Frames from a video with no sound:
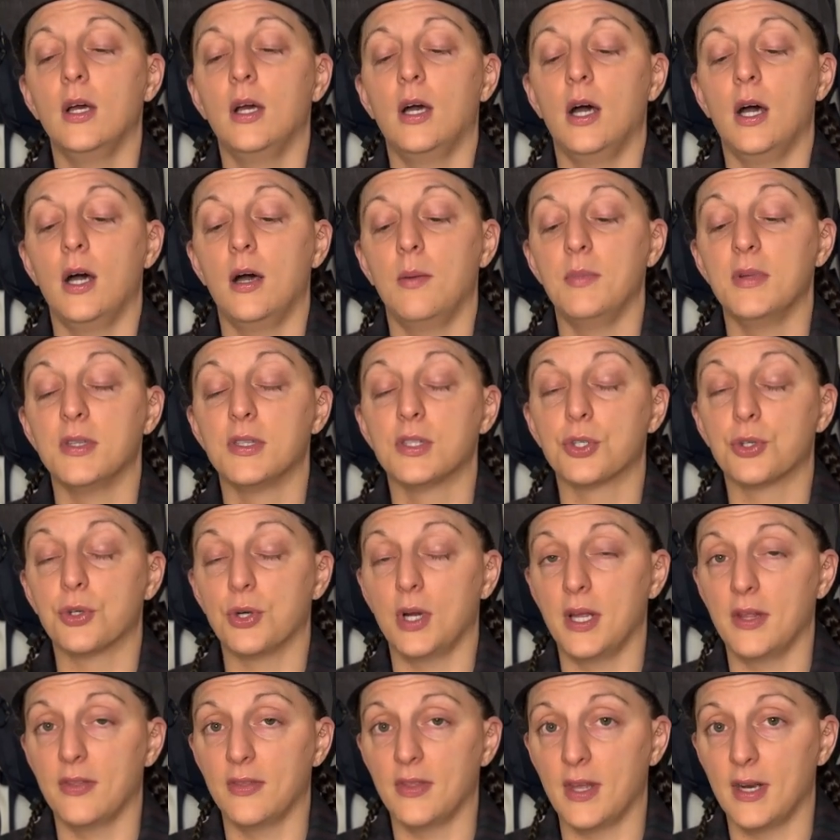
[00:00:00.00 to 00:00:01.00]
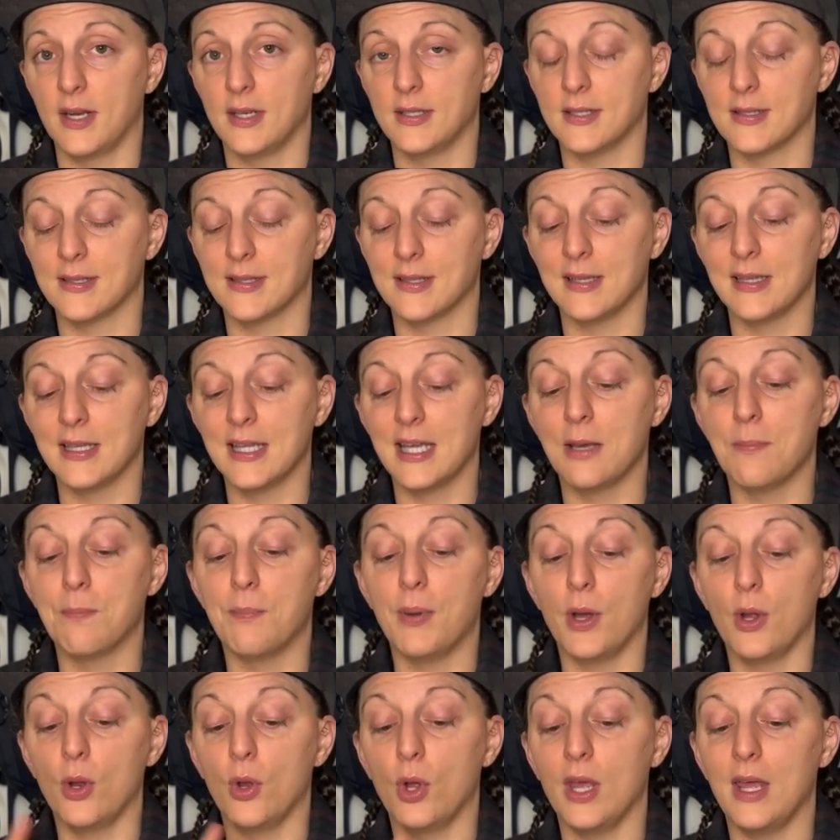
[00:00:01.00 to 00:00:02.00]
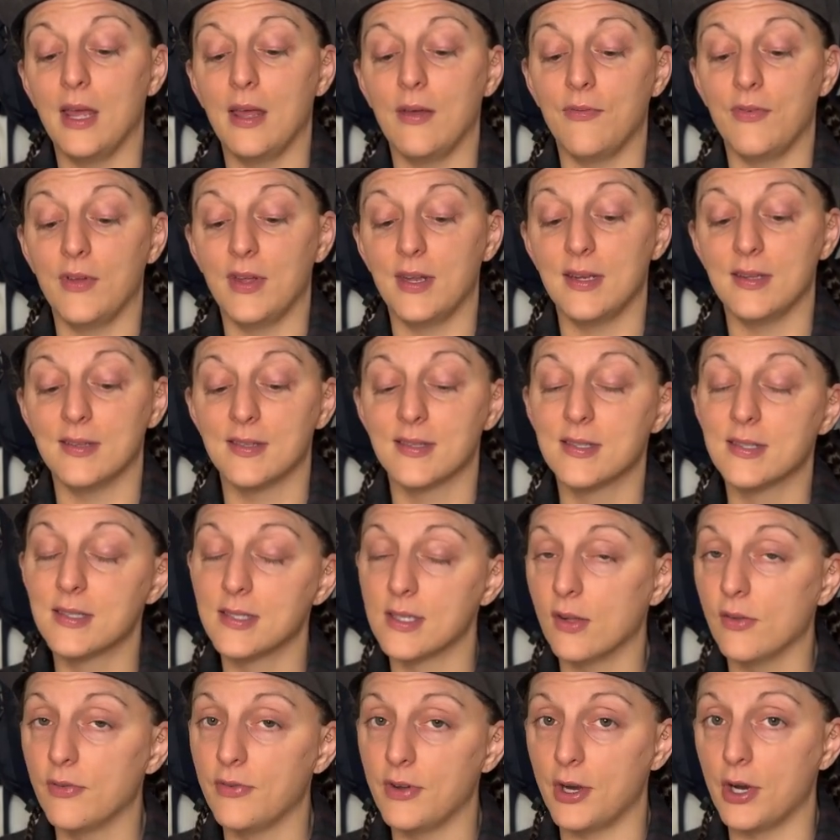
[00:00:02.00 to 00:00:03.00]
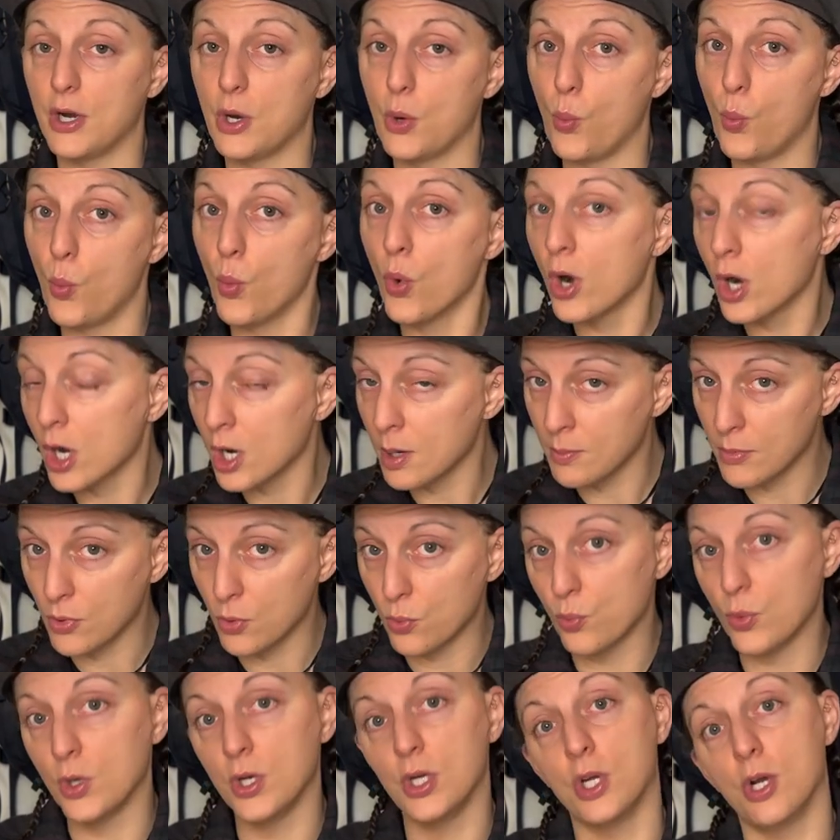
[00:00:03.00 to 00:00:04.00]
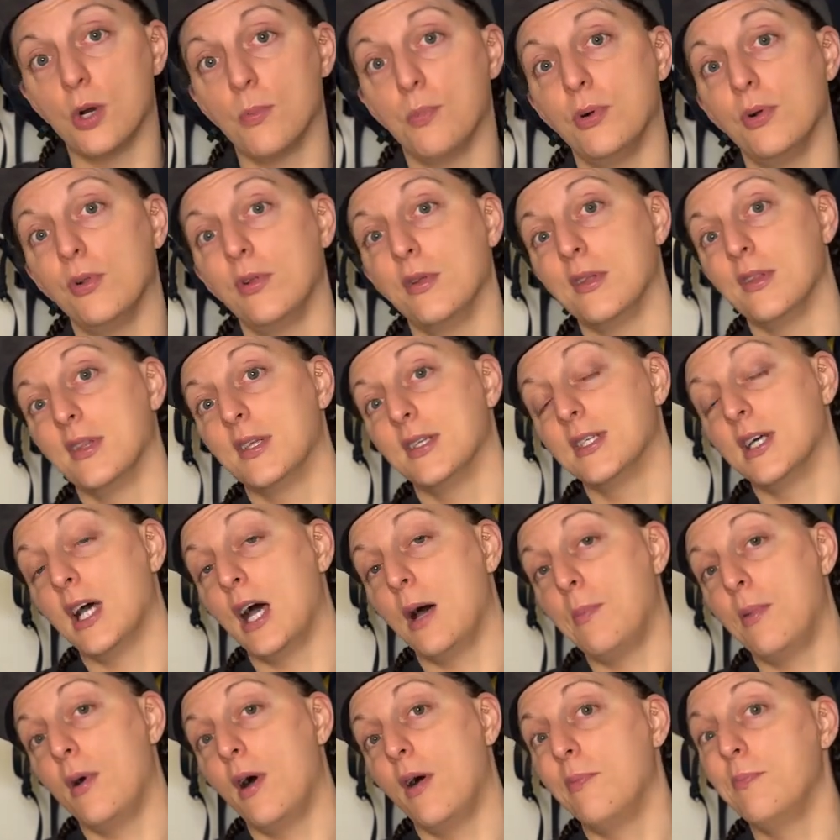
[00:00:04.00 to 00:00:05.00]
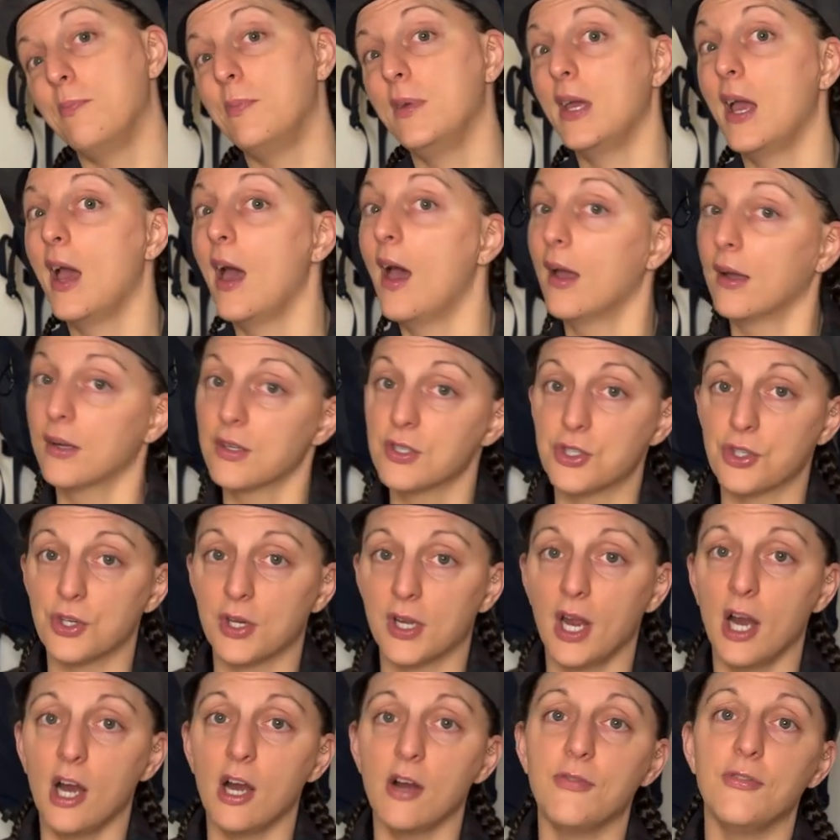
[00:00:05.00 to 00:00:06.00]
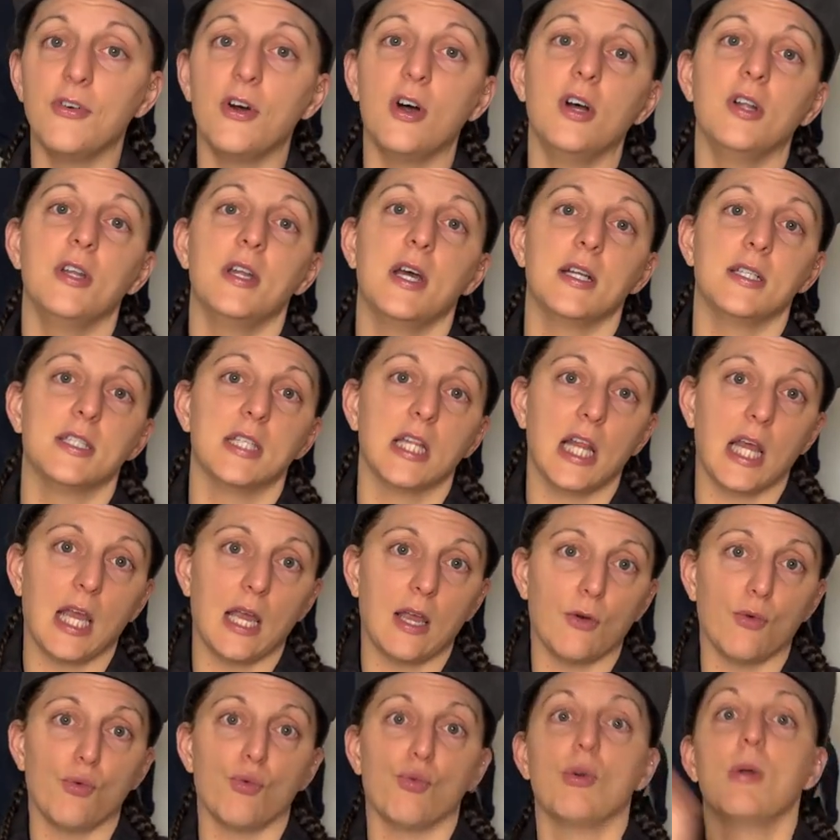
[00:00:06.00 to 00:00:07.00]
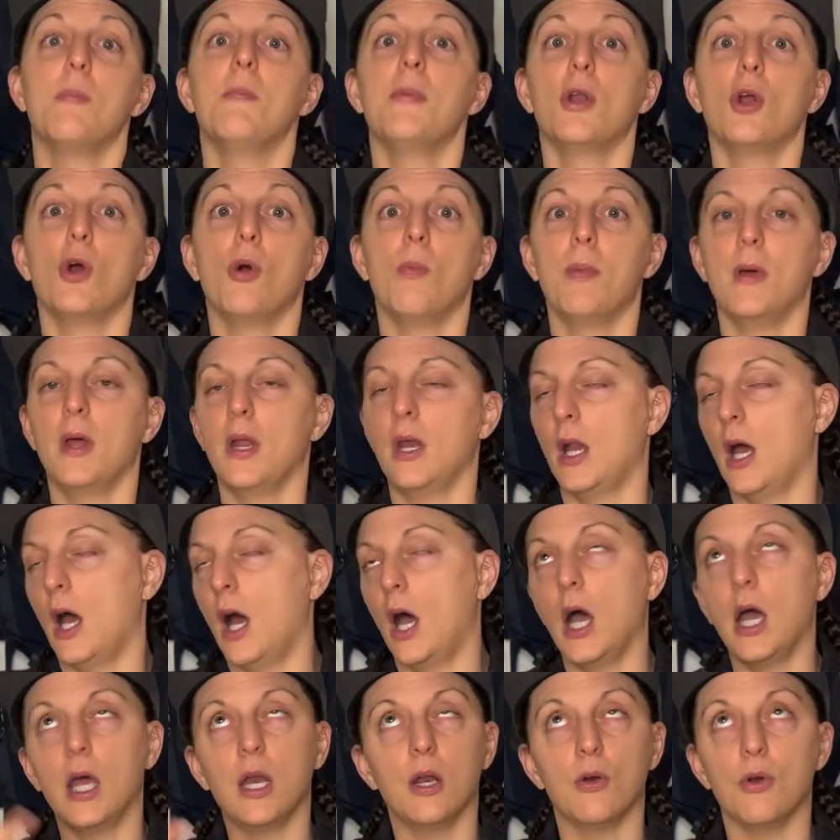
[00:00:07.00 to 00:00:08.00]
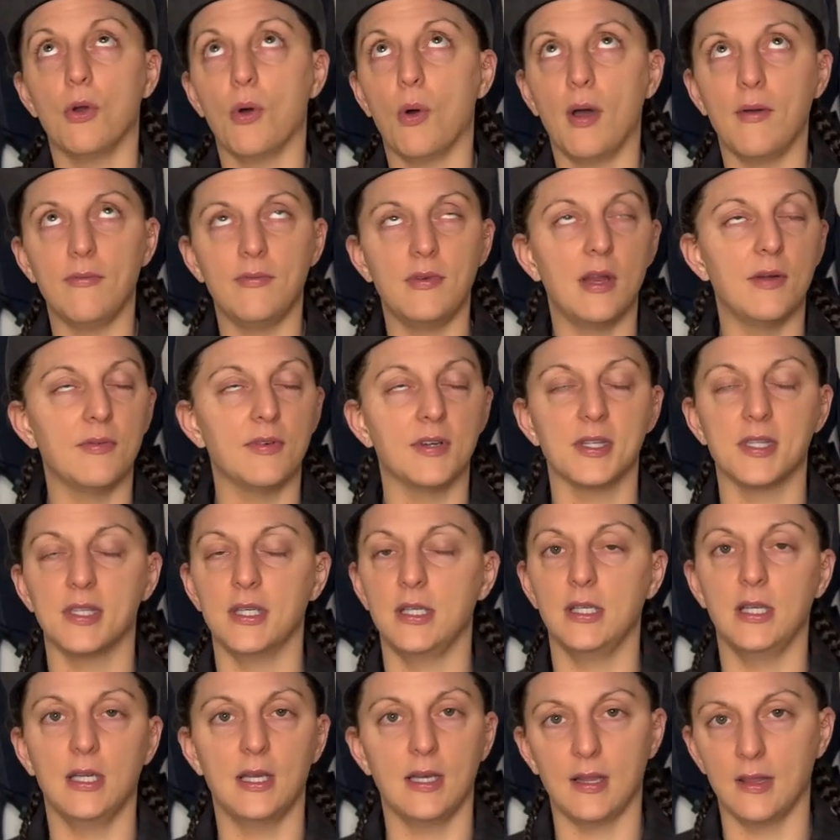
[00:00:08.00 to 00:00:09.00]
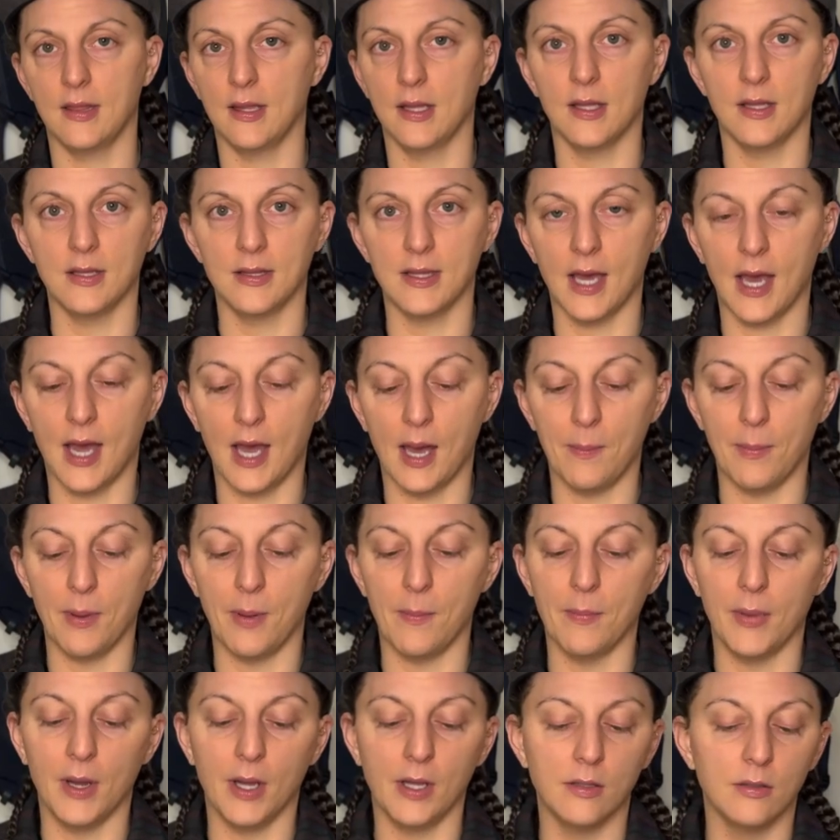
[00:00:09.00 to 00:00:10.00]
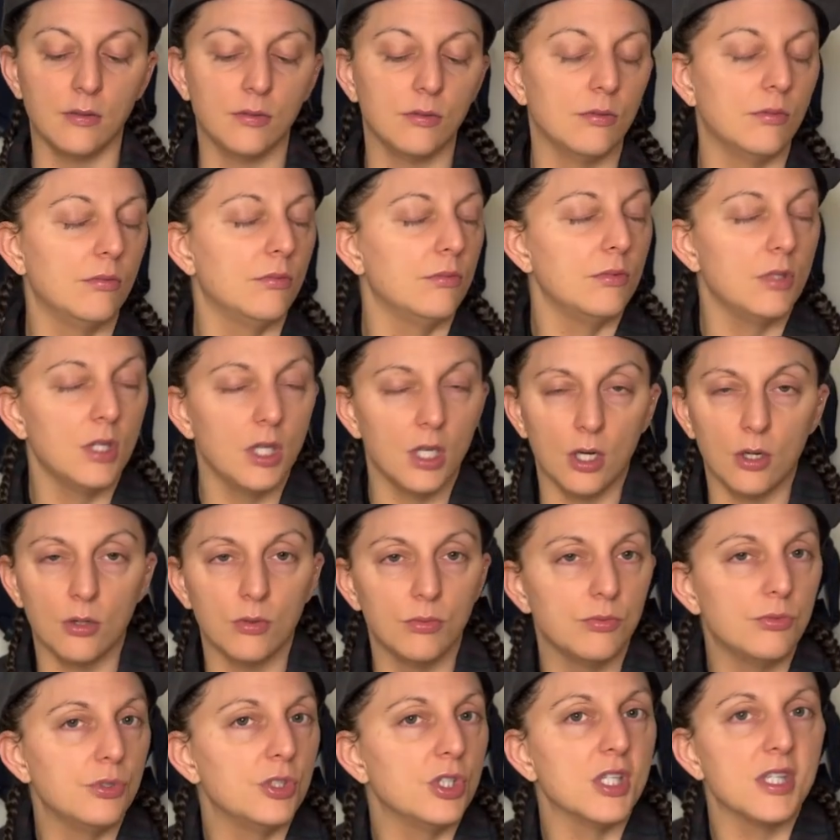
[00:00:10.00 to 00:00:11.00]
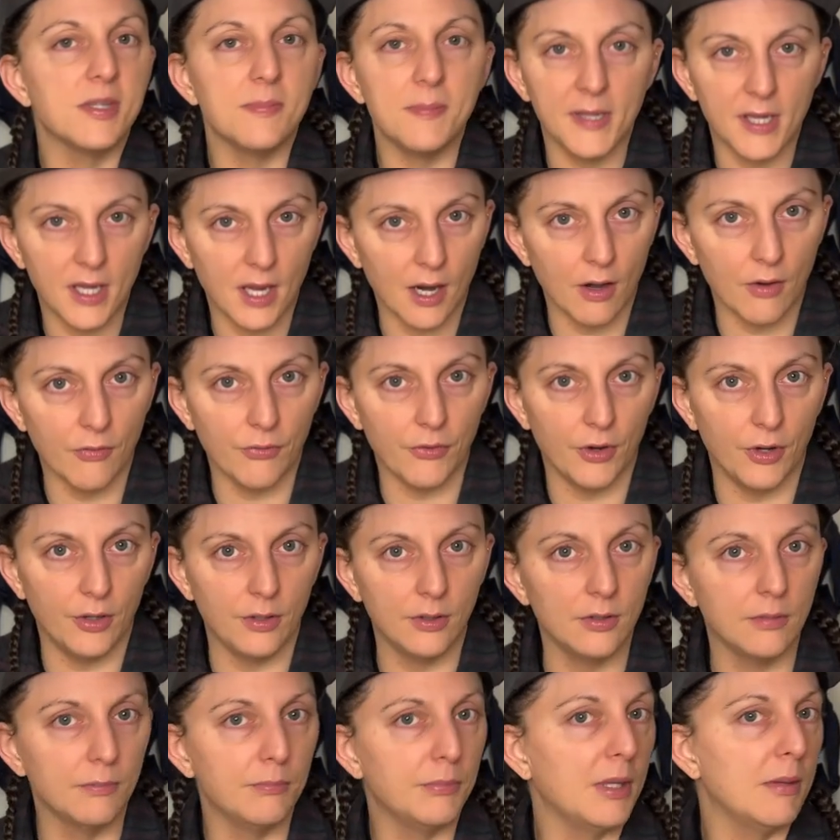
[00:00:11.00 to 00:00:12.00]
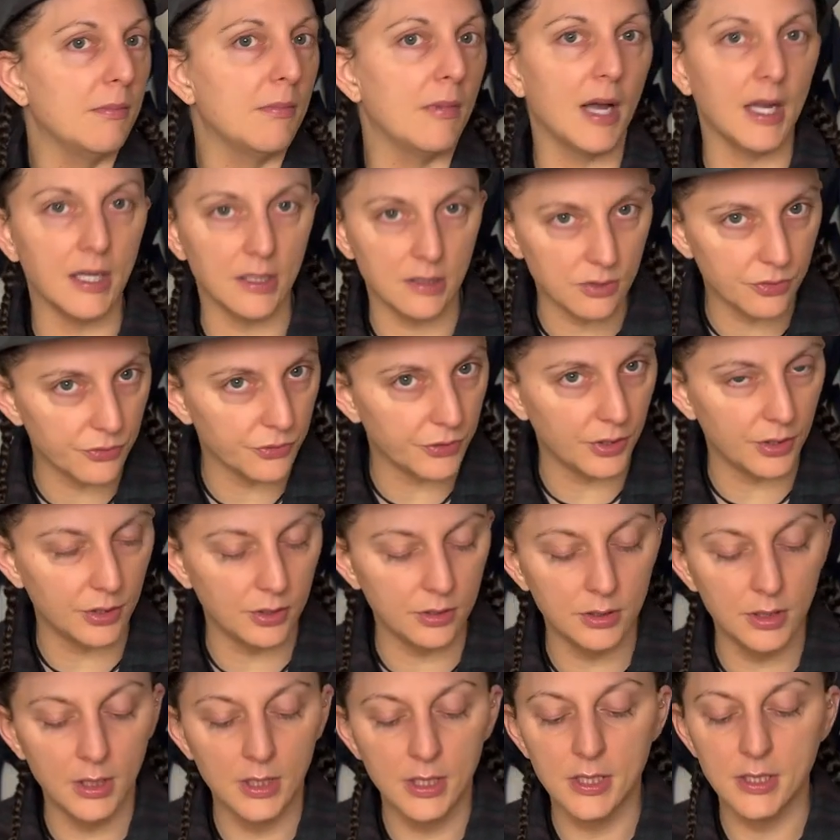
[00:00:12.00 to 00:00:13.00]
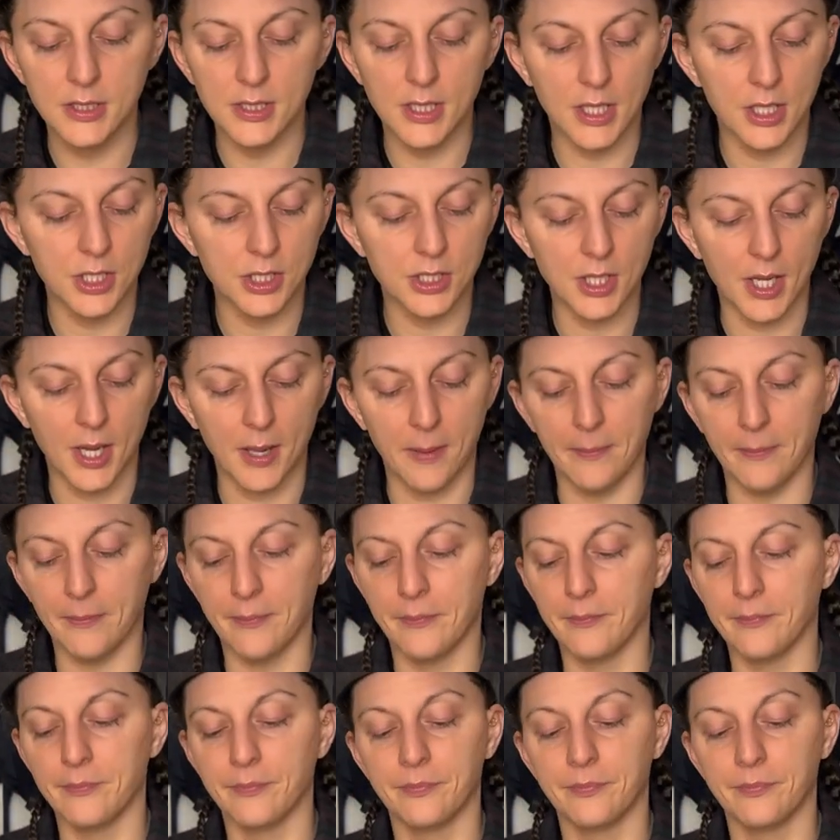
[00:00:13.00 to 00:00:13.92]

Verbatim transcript: um, it's great that it doesn't leak, but if it is still very warm when you're pulling the top off, be extra careful not to like rip it open. I don't know. I've never seen anything like that happen, but you know, just be careful, be mindful, take your time.